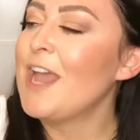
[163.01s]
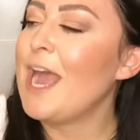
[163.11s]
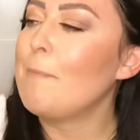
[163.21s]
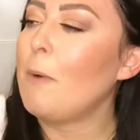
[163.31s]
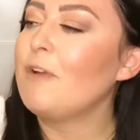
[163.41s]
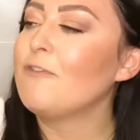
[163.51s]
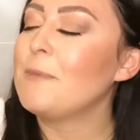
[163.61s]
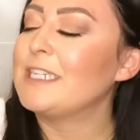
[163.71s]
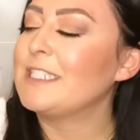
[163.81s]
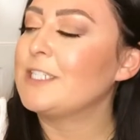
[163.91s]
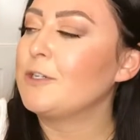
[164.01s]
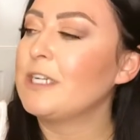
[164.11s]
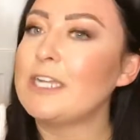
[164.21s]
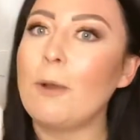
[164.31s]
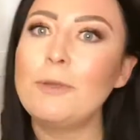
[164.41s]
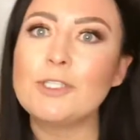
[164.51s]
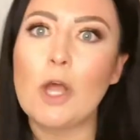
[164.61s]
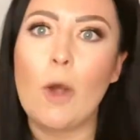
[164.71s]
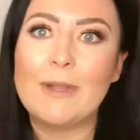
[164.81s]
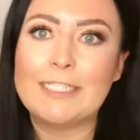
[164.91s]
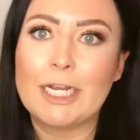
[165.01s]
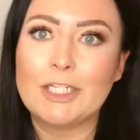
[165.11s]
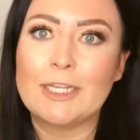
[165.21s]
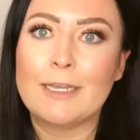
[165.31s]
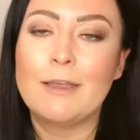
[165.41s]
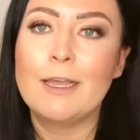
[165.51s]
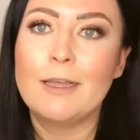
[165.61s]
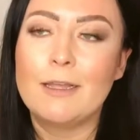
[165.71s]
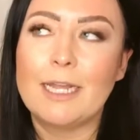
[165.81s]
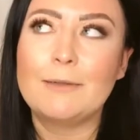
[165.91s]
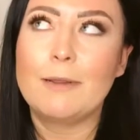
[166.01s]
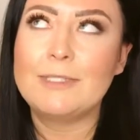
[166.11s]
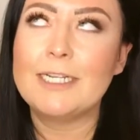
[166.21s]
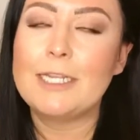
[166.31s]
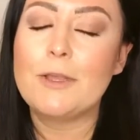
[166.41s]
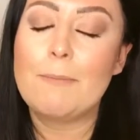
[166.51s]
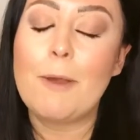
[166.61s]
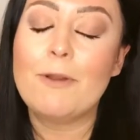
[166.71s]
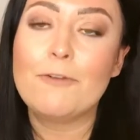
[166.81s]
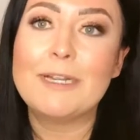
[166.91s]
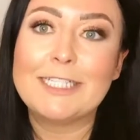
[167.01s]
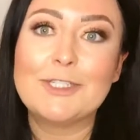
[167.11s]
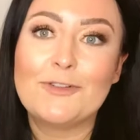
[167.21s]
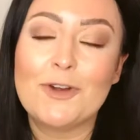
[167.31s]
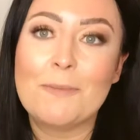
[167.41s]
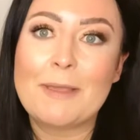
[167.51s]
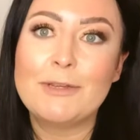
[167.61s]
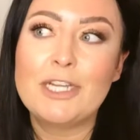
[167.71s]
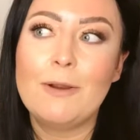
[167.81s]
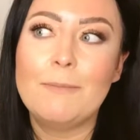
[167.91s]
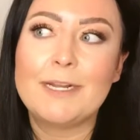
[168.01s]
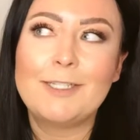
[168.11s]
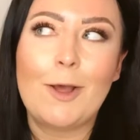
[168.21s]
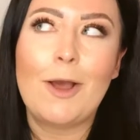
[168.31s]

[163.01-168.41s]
I bought one for my sister. It's almost always actually I, I was going to tell you, I bought one for my sister for her baby shower, but it's